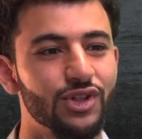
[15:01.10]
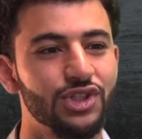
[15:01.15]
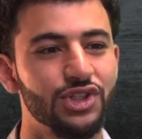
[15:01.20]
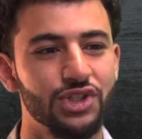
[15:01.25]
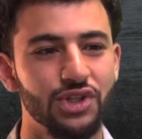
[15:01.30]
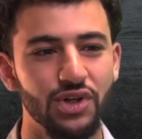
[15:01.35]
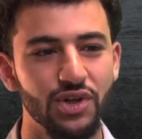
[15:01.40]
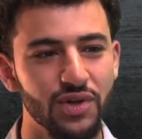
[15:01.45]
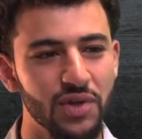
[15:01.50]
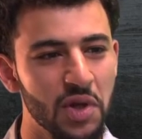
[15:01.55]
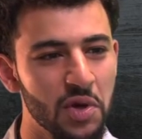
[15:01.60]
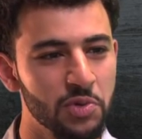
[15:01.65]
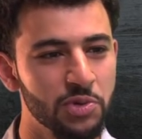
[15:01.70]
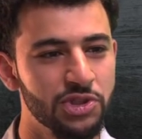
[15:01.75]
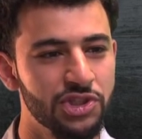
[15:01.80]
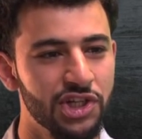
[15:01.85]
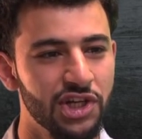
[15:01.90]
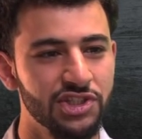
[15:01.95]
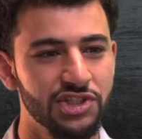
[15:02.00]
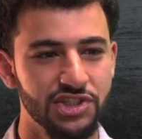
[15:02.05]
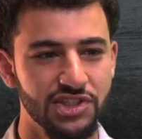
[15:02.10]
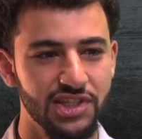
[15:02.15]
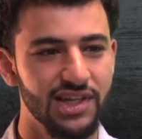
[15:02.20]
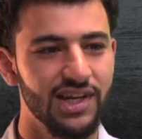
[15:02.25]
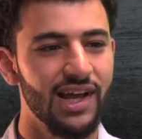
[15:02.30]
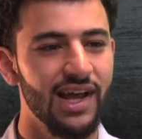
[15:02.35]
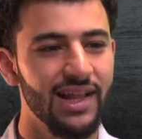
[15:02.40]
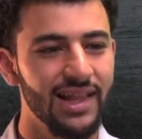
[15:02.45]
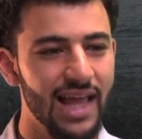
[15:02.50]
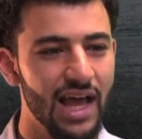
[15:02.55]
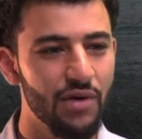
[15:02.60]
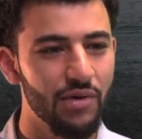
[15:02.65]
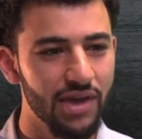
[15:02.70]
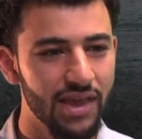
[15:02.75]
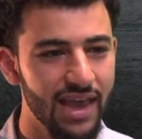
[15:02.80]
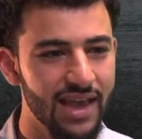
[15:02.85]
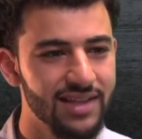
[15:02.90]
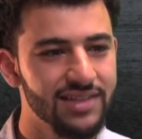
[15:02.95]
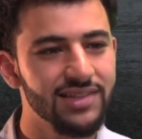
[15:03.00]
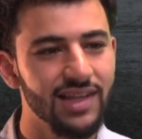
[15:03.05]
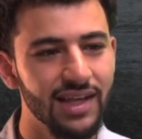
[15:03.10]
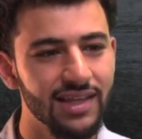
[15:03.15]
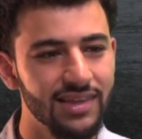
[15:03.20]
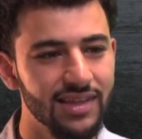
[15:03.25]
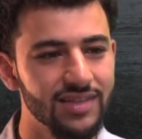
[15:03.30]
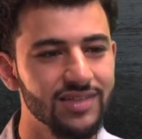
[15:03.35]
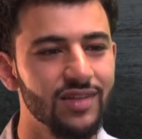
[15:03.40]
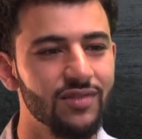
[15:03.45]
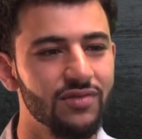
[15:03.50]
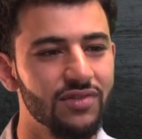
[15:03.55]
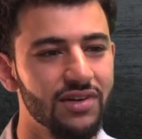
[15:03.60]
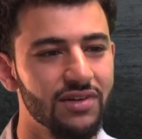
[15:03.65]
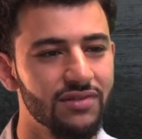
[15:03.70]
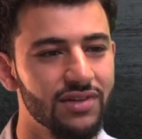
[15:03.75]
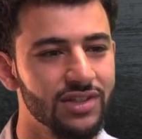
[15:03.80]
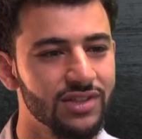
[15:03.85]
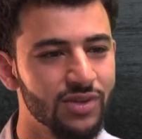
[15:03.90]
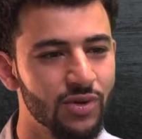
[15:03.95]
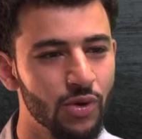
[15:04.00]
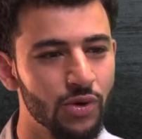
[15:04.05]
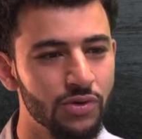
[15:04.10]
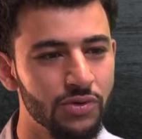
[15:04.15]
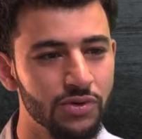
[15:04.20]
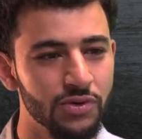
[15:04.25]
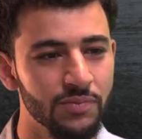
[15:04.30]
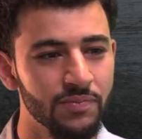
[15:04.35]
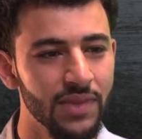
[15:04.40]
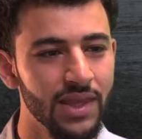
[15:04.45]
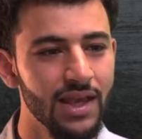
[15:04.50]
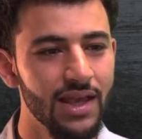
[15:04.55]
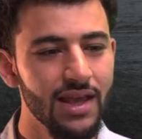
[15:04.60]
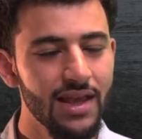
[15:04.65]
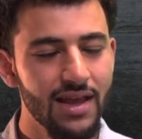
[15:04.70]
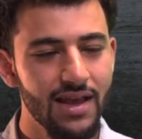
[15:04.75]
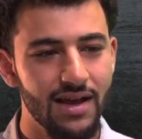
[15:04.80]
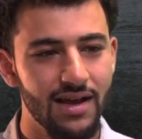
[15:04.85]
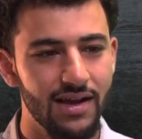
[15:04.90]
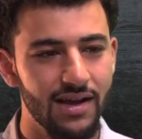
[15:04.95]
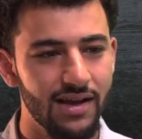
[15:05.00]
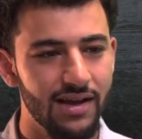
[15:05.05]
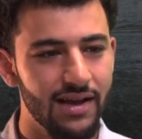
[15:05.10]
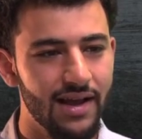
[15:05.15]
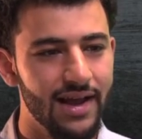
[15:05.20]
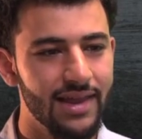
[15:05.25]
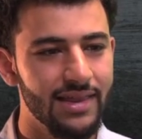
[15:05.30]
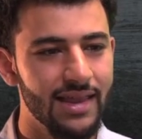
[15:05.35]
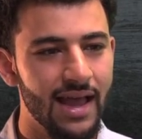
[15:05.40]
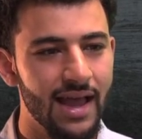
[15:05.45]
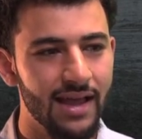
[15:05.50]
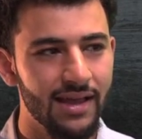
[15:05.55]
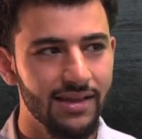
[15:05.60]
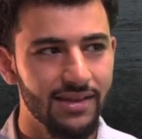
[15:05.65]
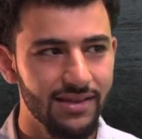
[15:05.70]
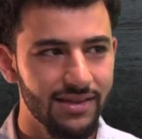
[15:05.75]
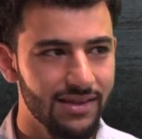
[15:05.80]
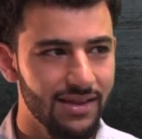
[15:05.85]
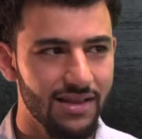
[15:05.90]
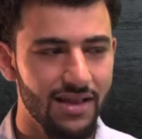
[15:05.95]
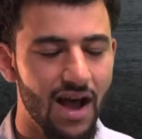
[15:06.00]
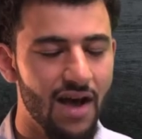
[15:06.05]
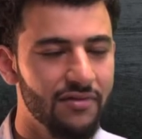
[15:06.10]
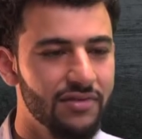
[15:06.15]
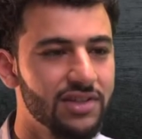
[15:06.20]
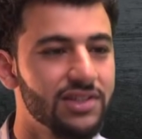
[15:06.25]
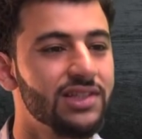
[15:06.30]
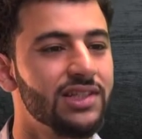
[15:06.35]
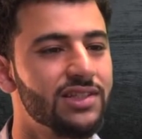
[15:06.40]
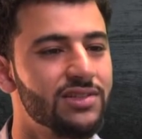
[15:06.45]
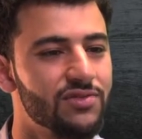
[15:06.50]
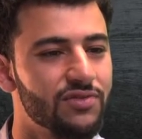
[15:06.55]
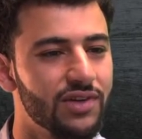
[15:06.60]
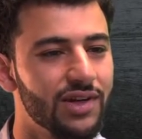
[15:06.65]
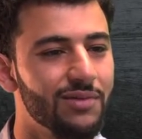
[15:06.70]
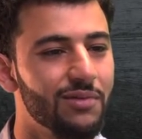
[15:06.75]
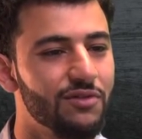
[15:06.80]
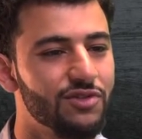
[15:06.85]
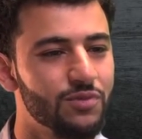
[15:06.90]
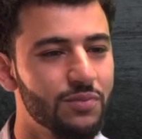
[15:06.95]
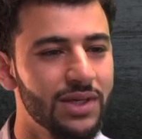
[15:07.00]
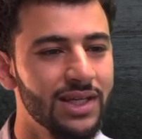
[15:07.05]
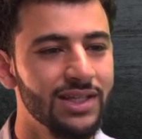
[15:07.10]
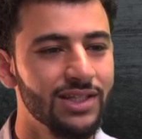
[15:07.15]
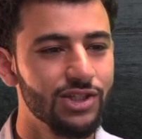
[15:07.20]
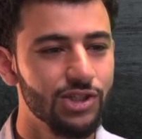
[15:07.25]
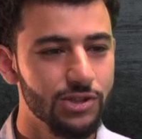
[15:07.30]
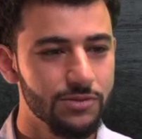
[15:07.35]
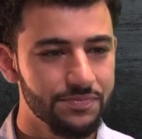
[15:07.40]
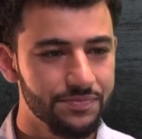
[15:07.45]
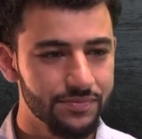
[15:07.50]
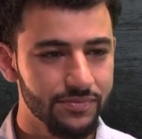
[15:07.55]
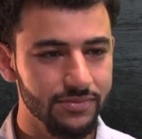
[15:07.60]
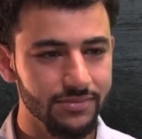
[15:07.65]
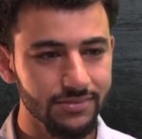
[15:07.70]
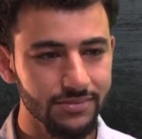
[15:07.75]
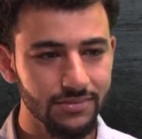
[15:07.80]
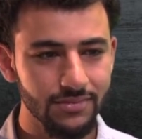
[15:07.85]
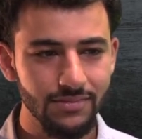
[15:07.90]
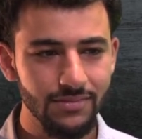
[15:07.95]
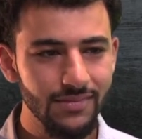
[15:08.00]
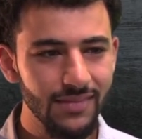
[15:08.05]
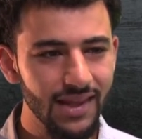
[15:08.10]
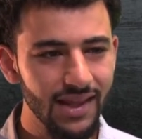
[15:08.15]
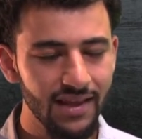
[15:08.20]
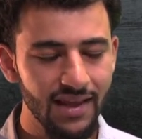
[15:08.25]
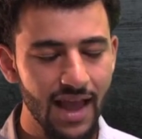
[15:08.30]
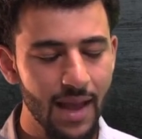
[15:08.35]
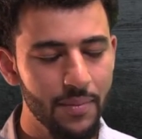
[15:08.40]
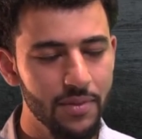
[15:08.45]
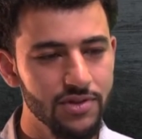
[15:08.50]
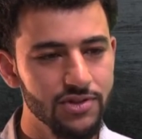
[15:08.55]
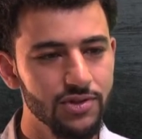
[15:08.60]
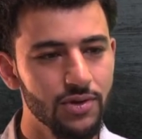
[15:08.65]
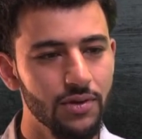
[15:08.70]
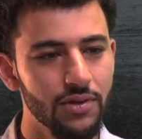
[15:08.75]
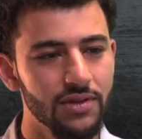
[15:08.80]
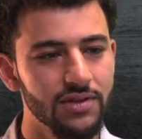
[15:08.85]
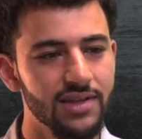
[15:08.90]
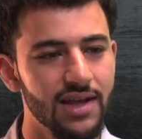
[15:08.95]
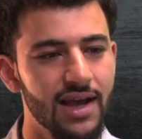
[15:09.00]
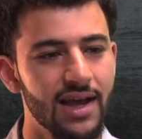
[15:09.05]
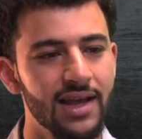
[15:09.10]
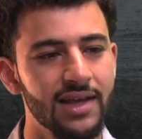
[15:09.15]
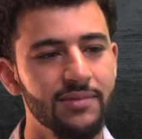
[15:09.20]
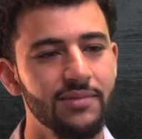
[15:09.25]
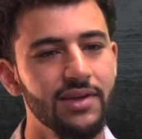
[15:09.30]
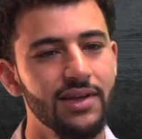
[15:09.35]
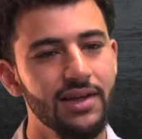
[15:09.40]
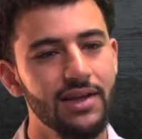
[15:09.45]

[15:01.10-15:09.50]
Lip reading: sure, no judge is going to allow a case like this in front of his courtroom. And that, obviously, it's freedom of speech. It happens all the time.